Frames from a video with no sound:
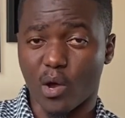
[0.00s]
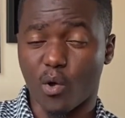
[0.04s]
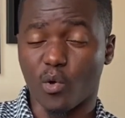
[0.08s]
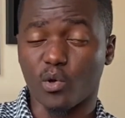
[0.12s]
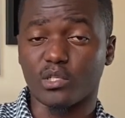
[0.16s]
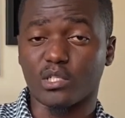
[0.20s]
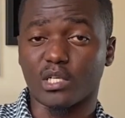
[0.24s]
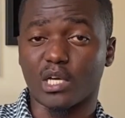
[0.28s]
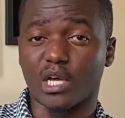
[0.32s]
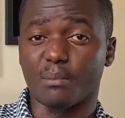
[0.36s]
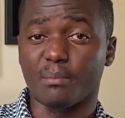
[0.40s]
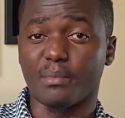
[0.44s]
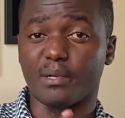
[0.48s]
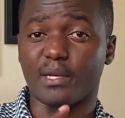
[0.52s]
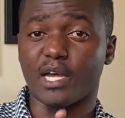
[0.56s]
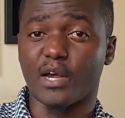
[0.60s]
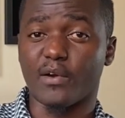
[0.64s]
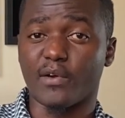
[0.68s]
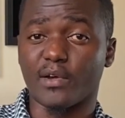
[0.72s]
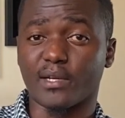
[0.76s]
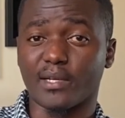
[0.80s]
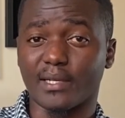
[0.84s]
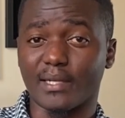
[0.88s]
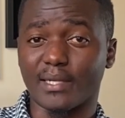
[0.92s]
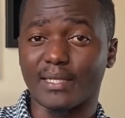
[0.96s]
or it can be
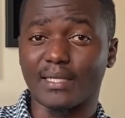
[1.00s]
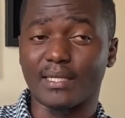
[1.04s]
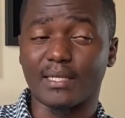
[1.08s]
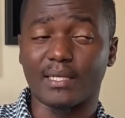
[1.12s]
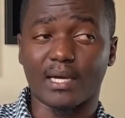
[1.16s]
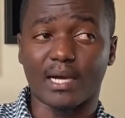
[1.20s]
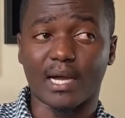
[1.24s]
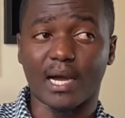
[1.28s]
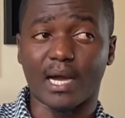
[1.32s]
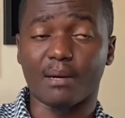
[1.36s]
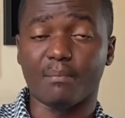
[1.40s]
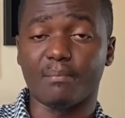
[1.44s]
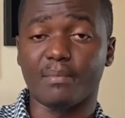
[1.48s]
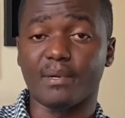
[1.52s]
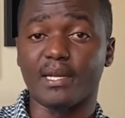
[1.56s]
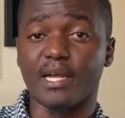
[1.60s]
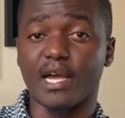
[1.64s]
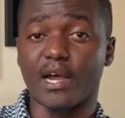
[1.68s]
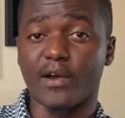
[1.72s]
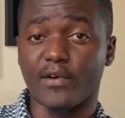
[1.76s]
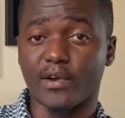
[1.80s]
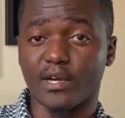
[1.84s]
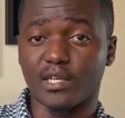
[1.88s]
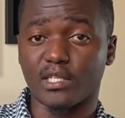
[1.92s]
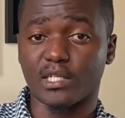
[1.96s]

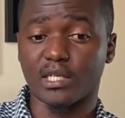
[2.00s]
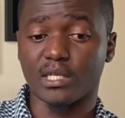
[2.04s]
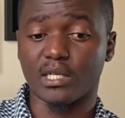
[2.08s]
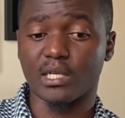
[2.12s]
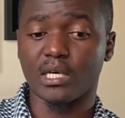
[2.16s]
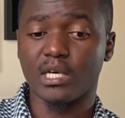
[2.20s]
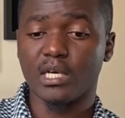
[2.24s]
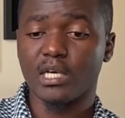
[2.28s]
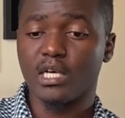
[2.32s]
directed